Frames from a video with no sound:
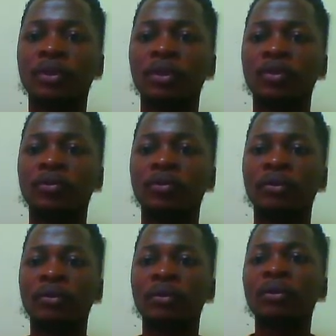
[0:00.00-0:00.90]
click
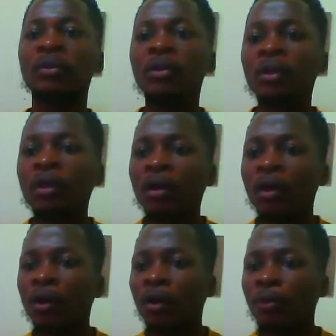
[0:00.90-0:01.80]
on
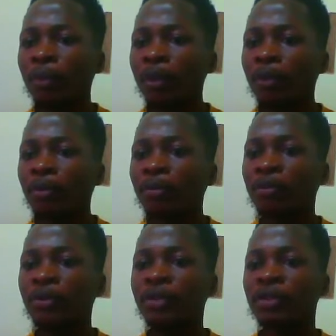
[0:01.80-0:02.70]
polygon
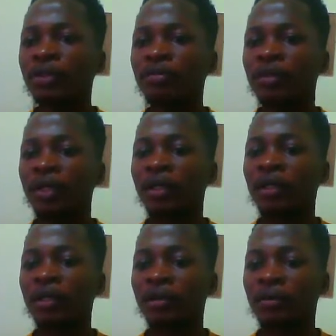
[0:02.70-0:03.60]
point shapefile,
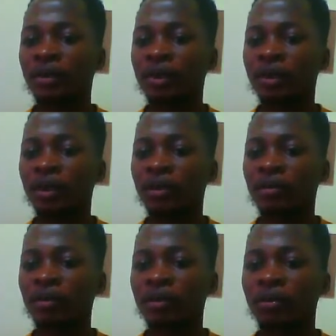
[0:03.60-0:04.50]
click on it, click
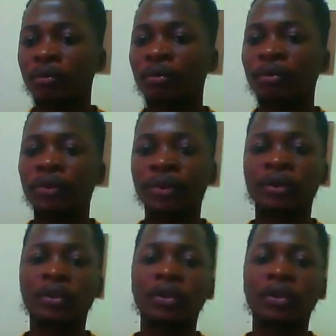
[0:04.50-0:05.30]
on points.